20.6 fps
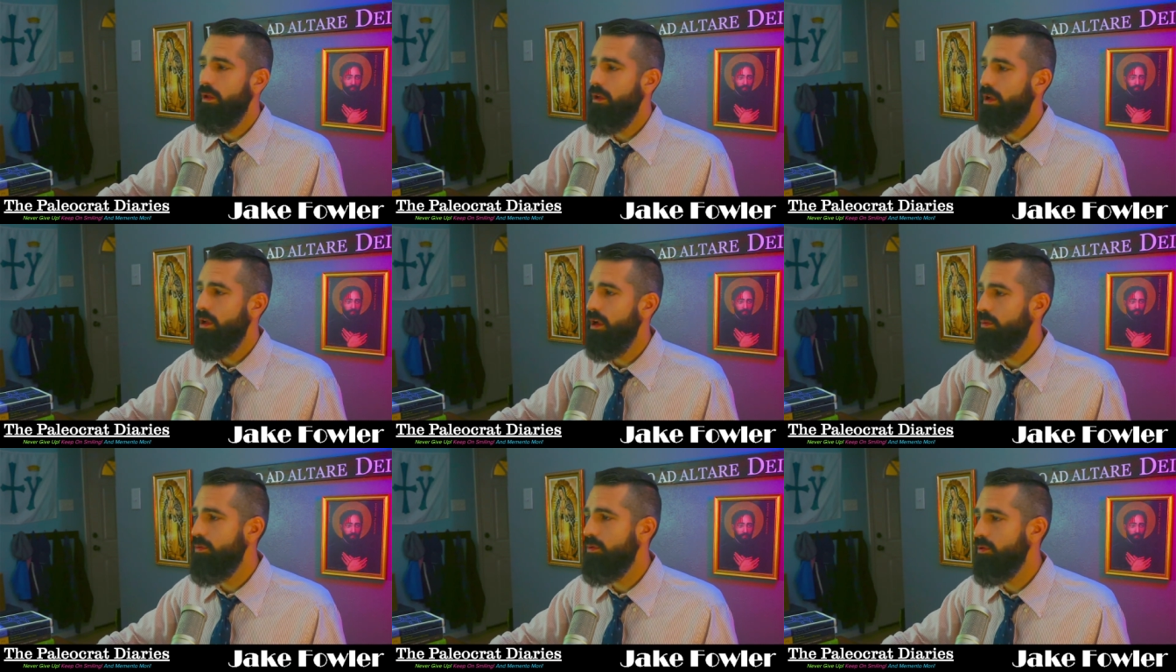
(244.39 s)

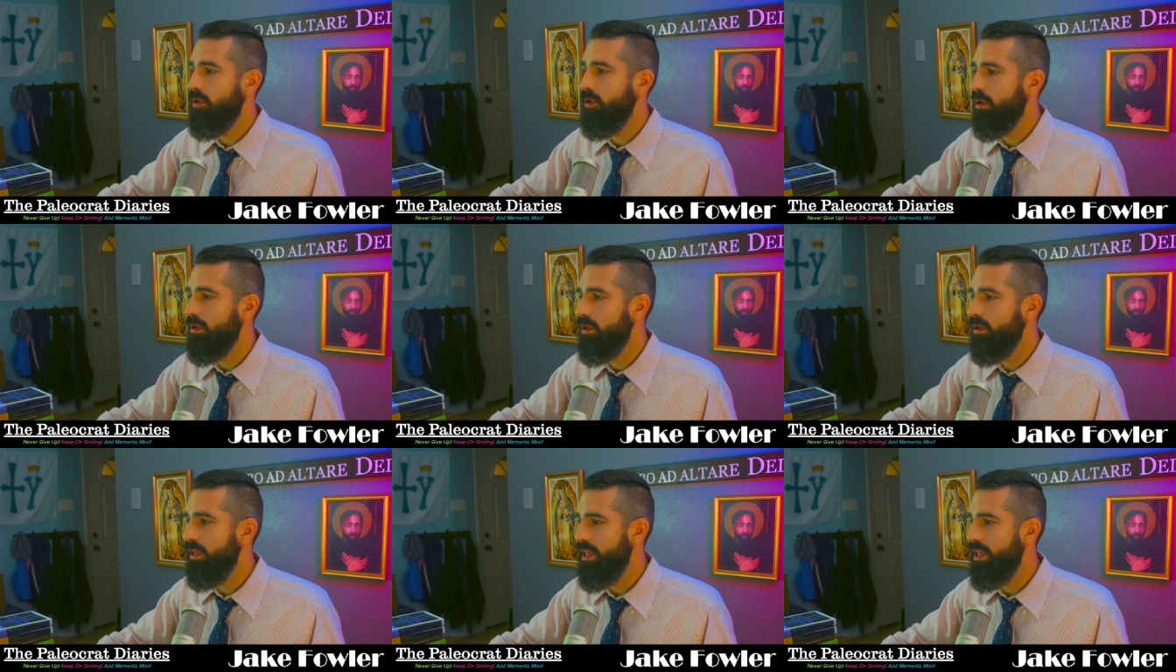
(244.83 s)
Emperor
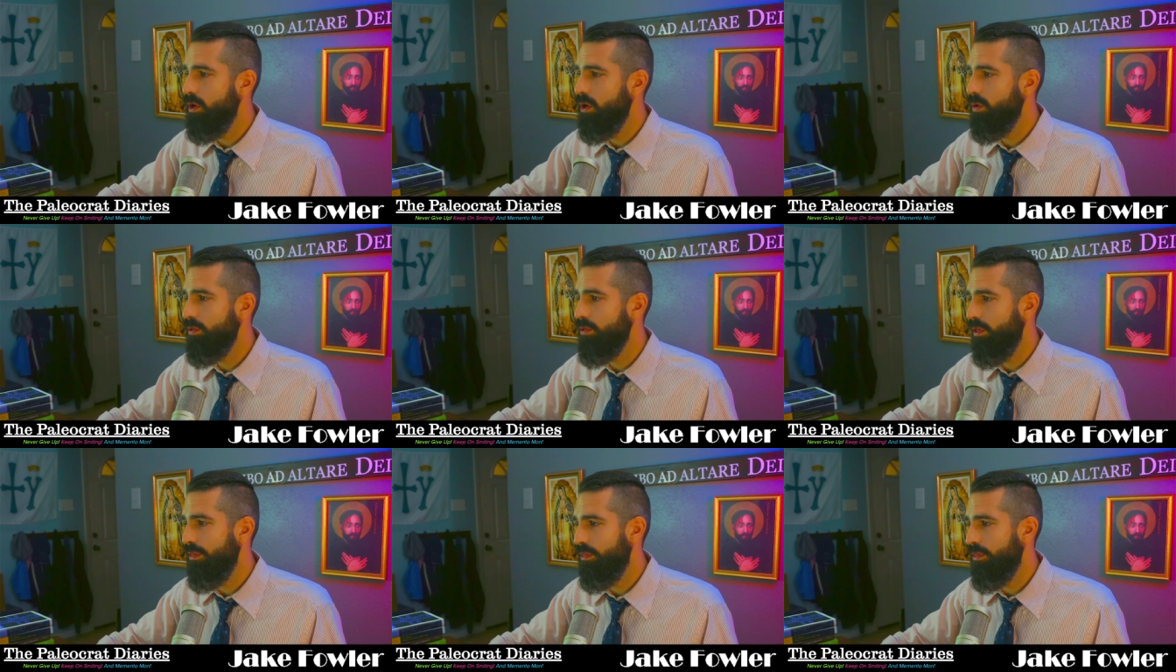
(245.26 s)
Leo
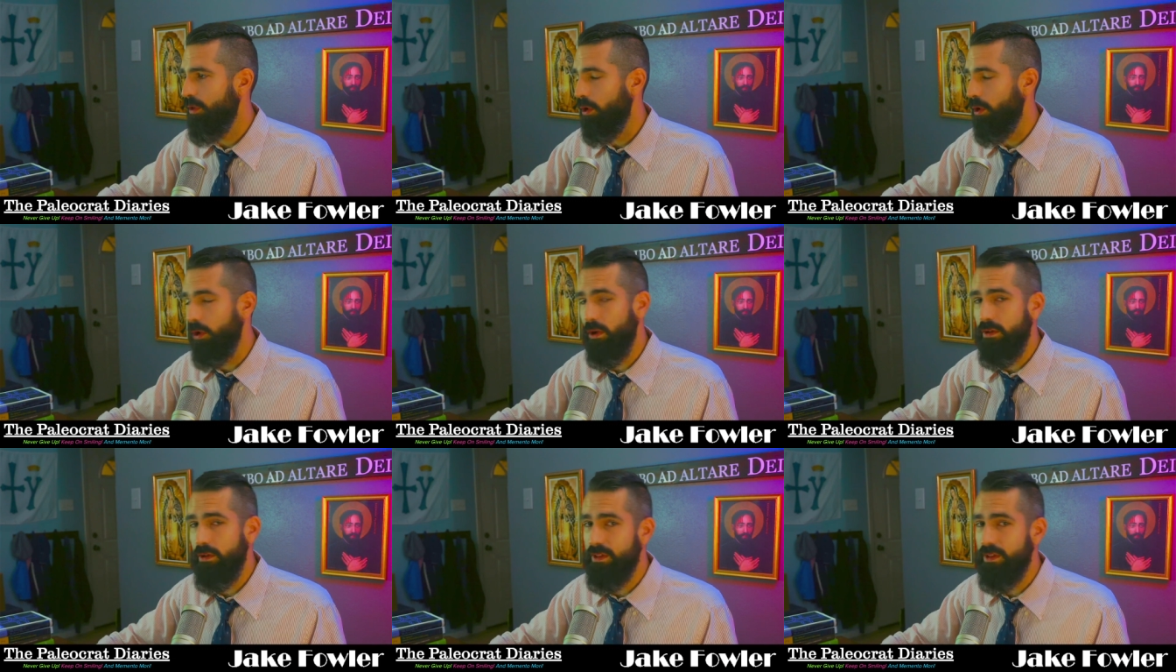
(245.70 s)

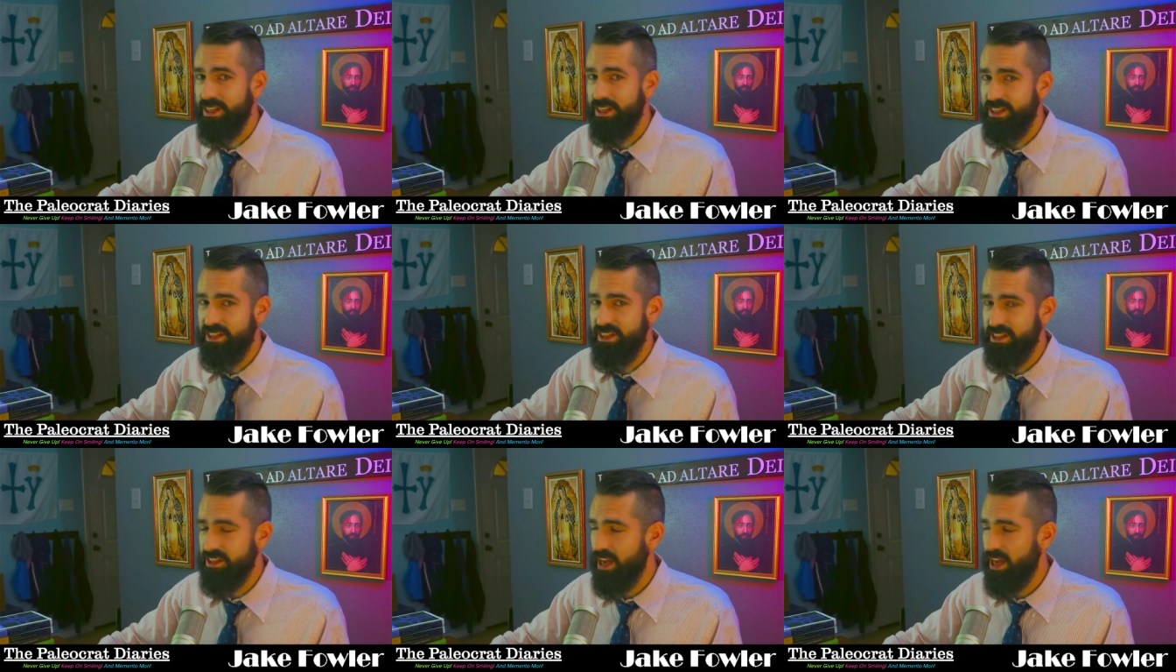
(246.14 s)
III, the
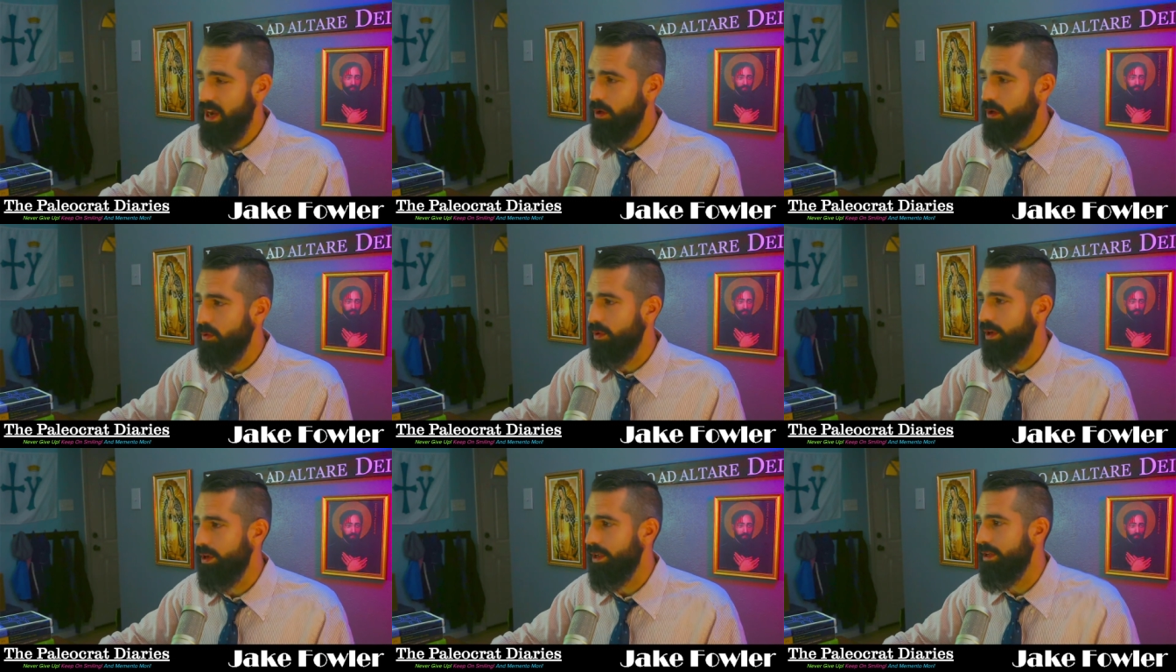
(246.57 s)

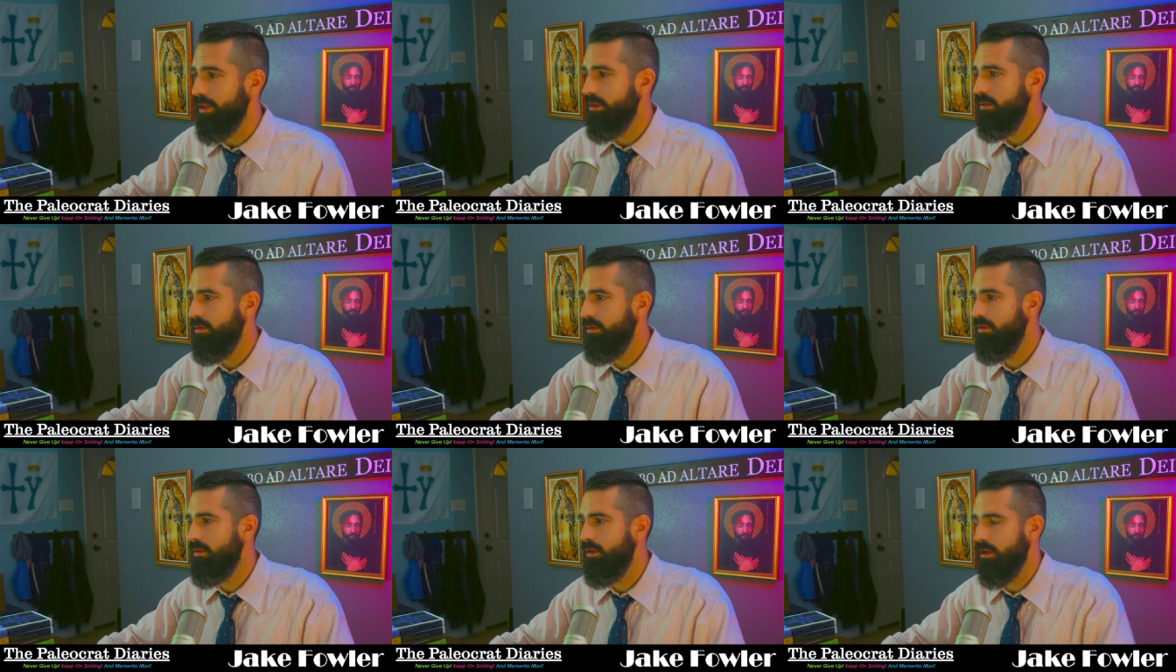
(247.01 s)
Isaurian,
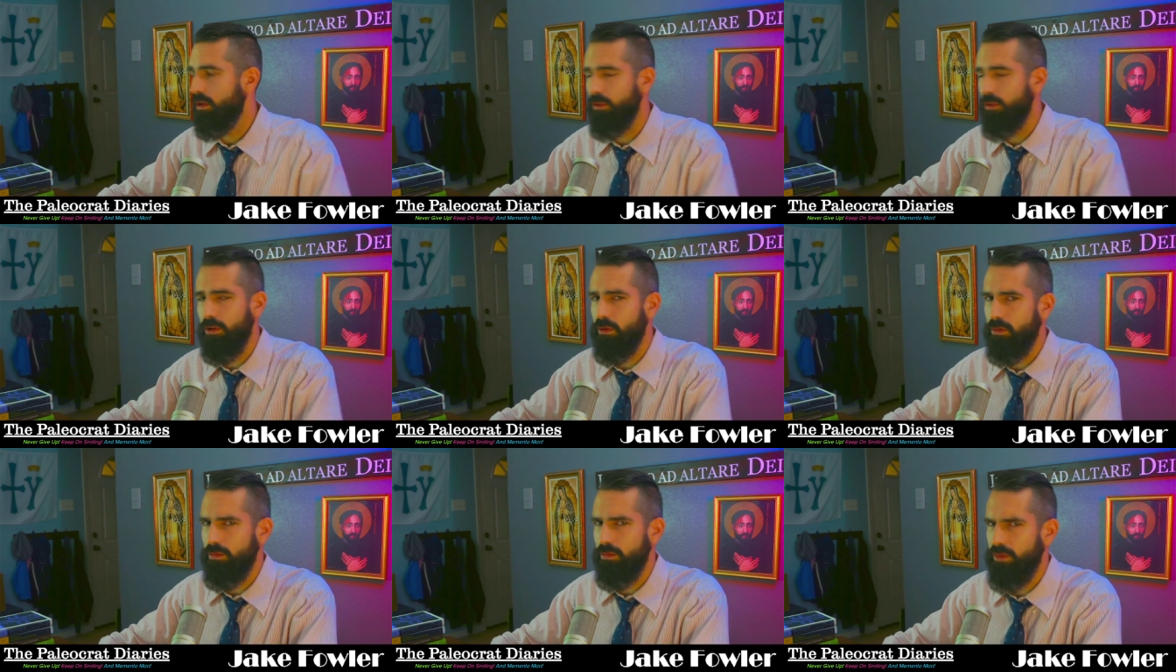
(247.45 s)

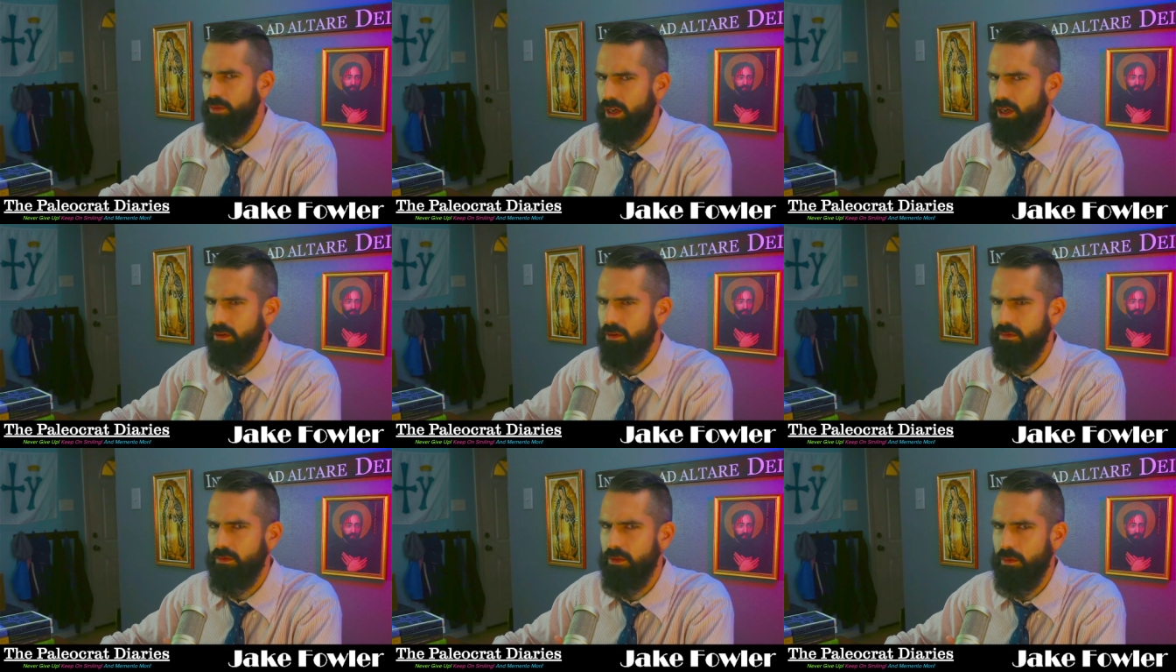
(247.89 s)
although not
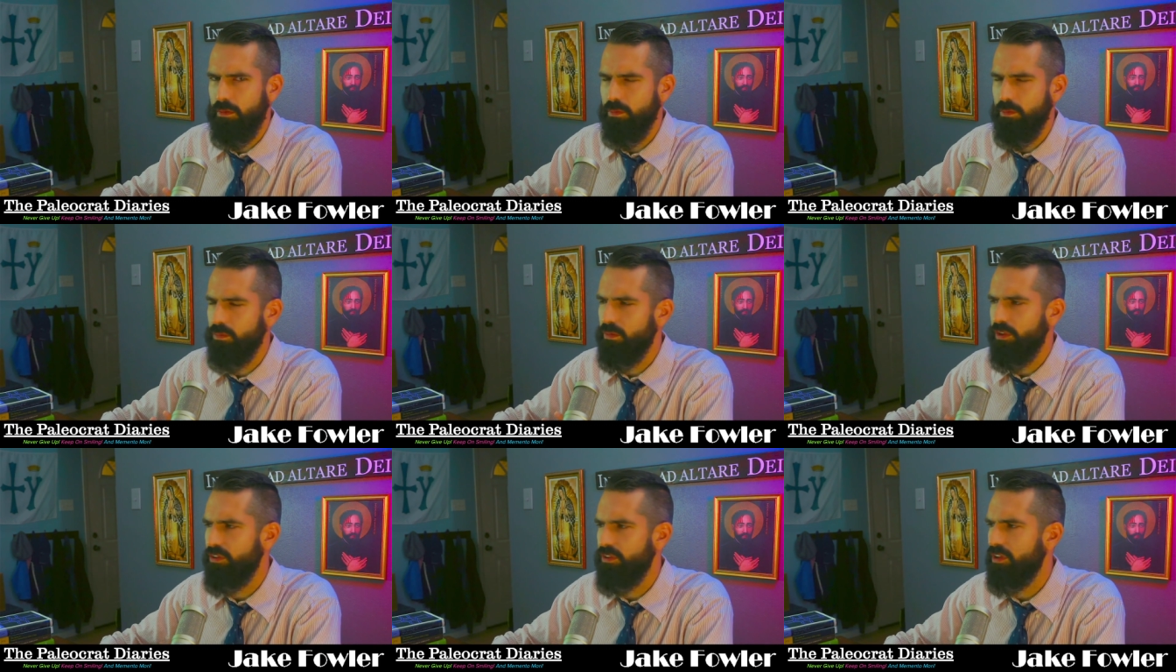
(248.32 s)
from
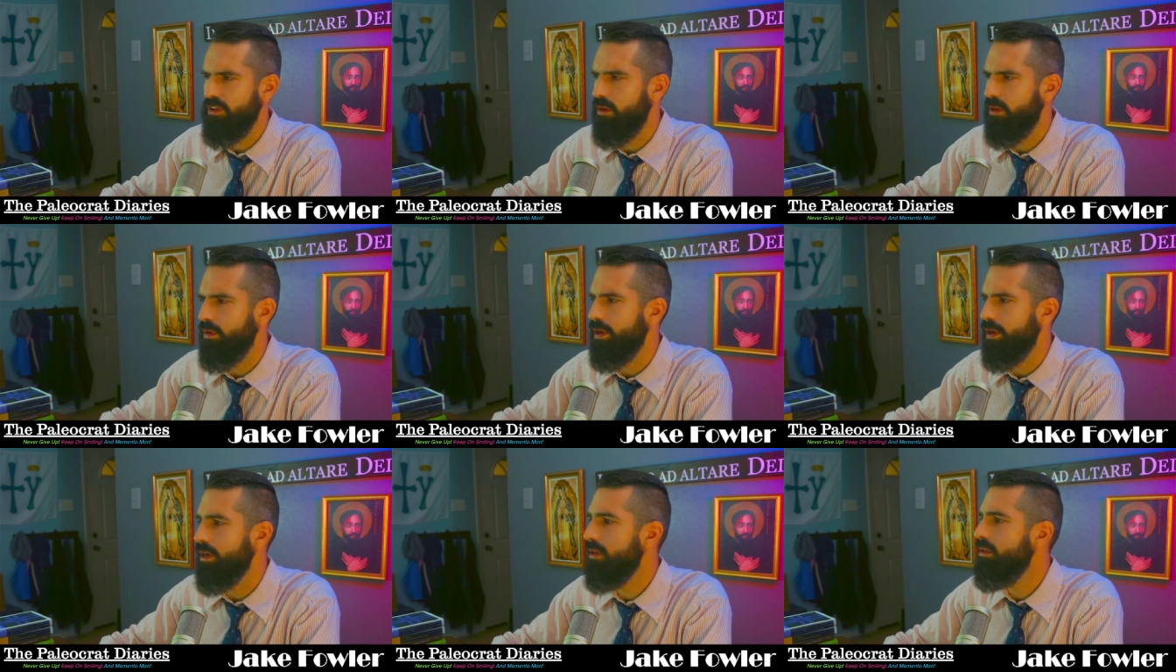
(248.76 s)

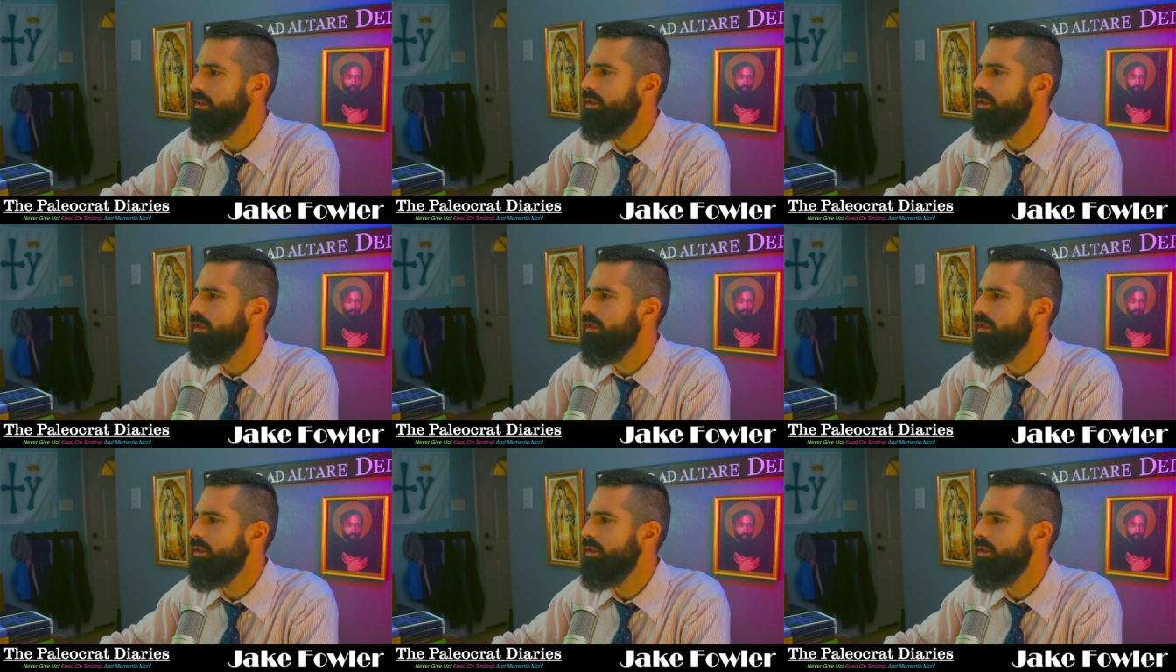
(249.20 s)
Isauria,